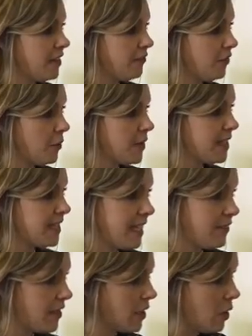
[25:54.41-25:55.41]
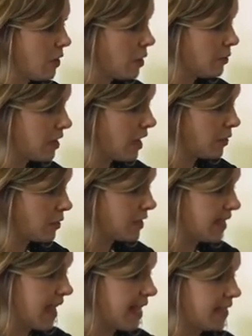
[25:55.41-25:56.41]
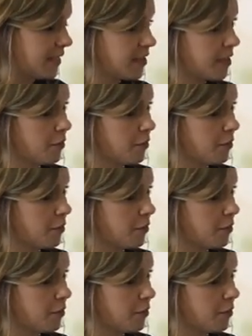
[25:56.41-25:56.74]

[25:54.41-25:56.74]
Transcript: influence even on those other sites.